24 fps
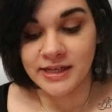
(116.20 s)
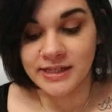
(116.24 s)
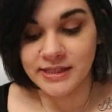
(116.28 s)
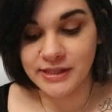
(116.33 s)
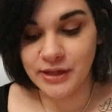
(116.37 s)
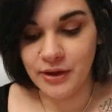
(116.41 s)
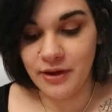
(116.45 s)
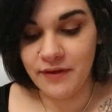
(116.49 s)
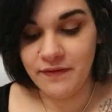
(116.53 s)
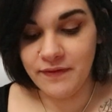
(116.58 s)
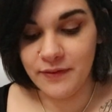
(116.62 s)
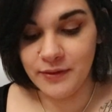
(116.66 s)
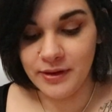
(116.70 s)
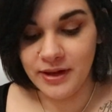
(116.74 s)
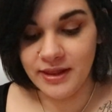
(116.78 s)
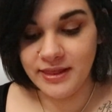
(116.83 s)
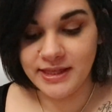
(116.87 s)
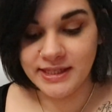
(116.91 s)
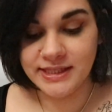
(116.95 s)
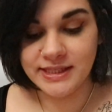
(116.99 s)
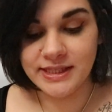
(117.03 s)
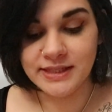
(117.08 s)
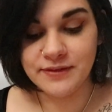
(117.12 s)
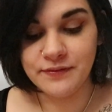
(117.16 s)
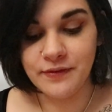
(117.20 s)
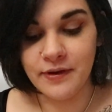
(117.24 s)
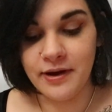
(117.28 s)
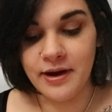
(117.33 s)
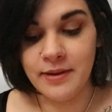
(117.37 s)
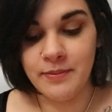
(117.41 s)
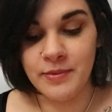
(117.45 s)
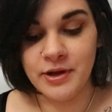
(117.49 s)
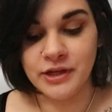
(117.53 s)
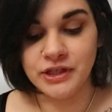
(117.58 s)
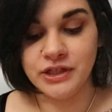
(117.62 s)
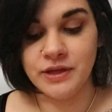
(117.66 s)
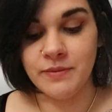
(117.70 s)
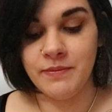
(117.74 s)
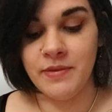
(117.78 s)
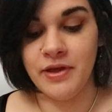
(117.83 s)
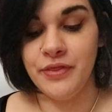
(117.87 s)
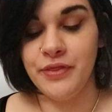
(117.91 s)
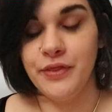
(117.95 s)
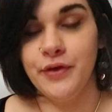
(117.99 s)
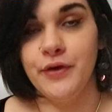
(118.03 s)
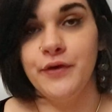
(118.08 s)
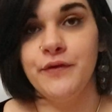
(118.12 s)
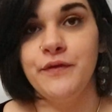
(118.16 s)
So I feel like this is very much a
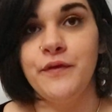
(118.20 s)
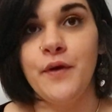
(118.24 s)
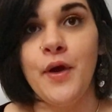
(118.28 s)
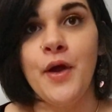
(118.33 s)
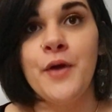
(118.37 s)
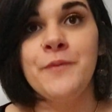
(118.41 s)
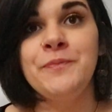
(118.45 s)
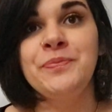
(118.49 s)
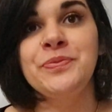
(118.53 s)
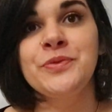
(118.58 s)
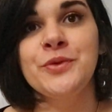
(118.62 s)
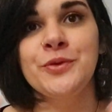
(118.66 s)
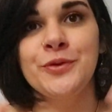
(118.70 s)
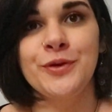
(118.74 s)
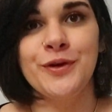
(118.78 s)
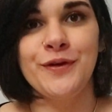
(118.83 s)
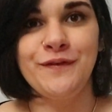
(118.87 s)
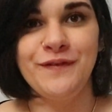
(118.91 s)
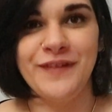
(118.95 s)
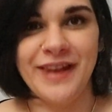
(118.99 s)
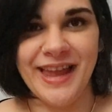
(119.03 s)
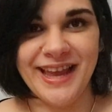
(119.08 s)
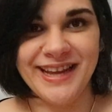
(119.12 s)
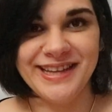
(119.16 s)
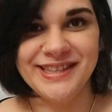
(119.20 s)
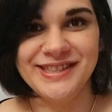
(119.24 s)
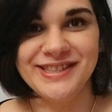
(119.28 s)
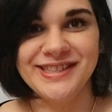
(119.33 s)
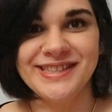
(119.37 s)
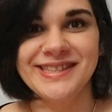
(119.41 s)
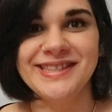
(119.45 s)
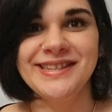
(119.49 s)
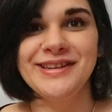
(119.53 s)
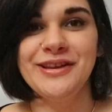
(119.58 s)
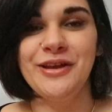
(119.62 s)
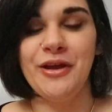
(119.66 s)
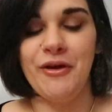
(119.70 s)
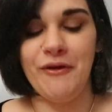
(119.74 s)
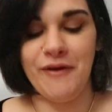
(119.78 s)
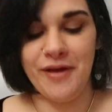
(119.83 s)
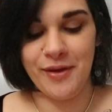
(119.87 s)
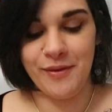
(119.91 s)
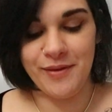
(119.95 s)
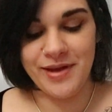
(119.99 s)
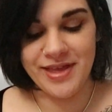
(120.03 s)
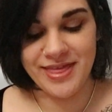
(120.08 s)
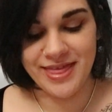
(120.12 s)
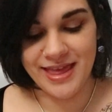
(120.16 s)
month of reflection,
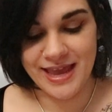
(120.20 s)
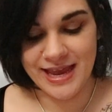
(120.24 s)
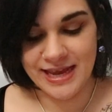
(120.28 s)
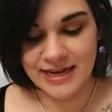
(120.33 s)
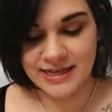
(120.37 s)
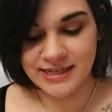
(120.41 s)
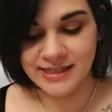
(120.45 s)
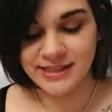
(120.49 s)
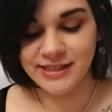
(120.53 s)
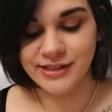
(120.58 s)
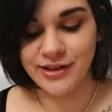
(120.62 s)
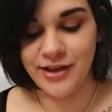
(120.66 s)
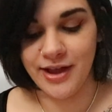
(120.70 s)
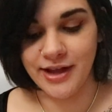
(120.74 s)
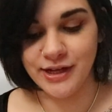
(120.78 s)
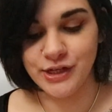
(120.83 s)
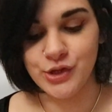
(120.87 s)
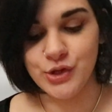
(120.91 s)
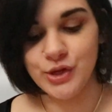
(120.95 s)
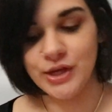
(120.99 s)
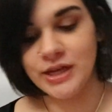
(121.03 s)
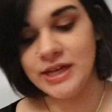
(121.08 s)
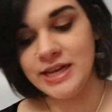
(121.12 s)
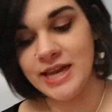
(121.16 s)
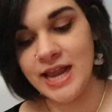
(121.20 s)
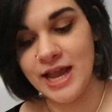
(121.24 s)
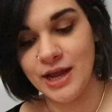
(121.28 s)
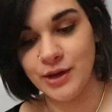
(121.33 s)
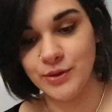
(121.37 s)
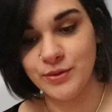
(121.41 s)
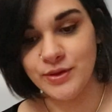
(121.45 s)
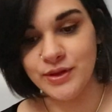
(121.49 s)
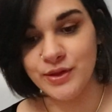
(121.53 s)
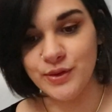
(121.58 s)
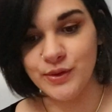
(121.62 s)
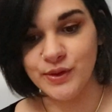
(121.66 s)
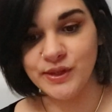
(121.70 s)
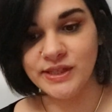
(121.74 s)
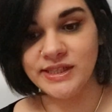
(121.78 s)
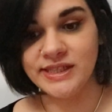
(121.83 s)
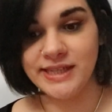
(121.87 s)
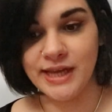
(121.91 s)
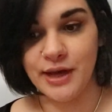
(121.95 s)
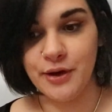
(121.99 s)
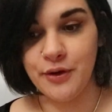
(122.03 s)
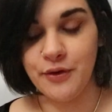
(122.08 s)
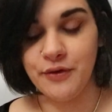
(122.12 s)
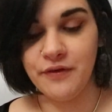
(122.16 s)
going within, starting to connect with
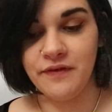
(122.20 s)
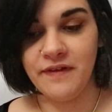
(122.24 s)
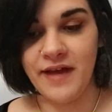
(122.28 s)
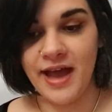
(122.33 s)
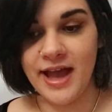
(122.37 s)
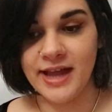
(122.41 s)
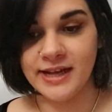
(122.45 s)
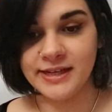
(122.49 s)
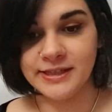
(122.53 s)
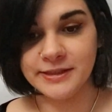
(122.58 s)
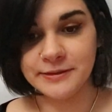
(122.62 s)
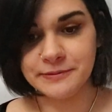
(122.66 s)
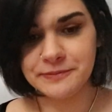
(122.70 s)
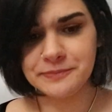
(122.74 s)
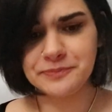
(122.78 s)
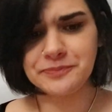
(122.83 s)
yourself and